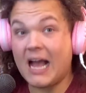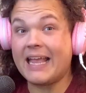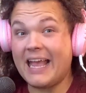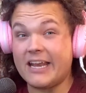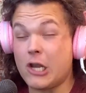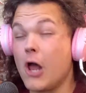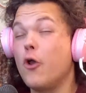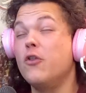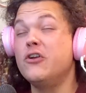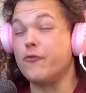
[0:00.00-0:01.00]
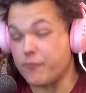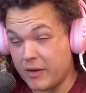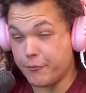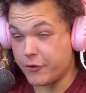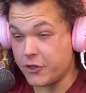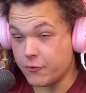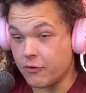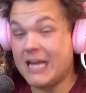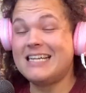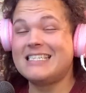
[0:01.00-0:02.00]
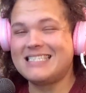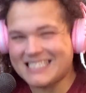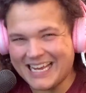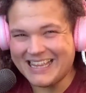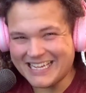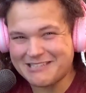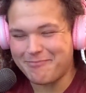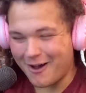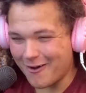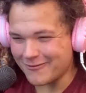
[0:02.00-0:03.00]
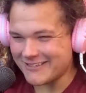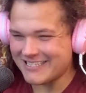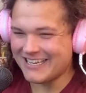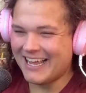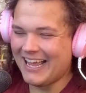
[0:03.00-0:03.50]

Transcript: Again, not only remember you, see this post.